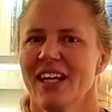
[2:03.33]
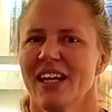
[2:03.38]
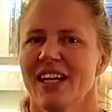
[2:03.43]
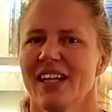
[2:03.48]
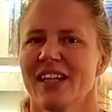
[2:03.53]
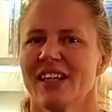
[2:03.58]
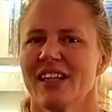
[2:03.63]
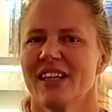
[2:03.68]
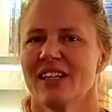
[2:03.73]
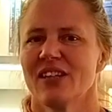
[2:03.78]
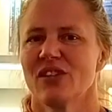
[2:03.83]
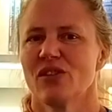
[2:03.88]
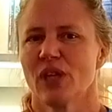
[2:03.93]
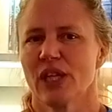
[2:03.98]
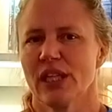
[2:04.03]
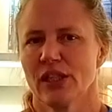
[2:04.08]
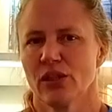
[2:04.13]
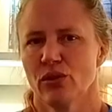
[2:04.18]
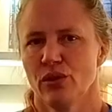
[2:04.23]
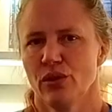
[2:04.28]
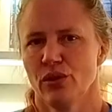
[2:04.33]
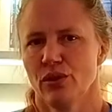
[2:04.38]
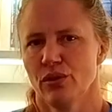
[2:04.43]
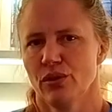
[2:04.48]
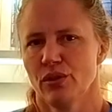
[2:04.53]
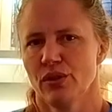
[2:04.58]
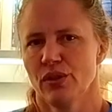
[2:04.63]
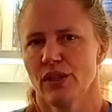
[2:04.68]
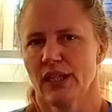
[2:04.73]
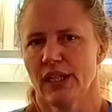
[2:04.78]
and trying to
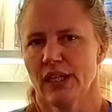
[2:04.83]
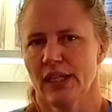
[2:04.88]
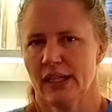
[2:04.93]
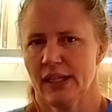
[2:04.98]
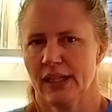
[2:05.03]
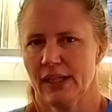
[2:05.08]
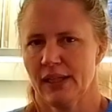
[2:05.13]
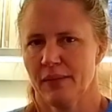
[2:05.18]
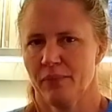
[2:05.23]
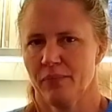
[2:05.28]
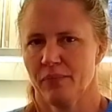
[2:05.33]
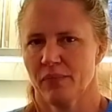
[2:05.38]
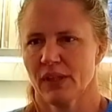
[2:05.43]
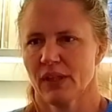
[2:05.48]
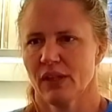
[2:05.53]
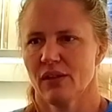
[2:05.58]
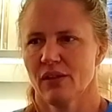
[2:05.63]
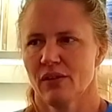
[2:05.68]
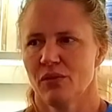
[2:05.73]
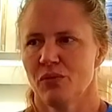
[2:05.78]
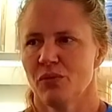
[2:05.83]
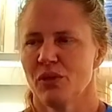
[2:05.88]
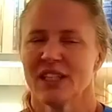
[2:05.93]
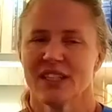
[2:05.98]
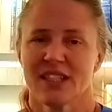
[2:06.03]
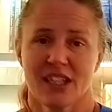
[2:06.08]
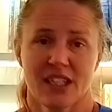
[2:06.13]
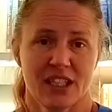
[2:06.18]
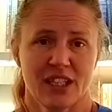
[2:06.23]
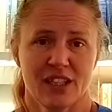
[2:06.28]
use a
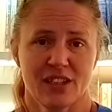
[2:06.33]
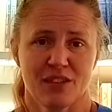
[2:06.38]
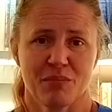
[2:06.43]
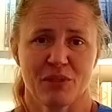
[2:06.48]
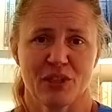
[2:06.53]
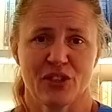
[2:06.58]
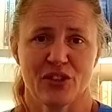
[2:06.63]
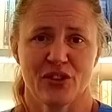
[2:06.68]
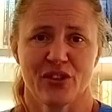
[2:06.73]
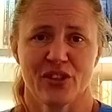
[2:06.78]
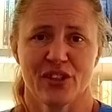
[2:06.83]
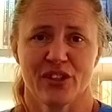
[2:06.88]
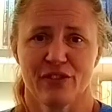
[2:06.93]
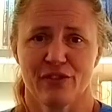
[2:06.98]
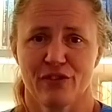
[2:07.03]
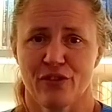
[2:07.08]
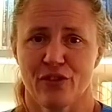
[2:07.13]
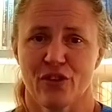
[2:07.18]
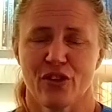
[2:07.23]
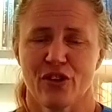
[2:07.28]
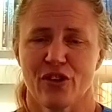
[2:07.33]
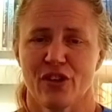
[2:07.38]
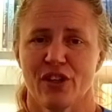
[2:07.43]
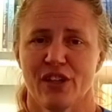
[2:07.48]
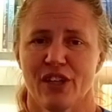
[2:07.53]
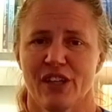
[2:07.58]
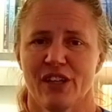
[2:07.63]
recycled material for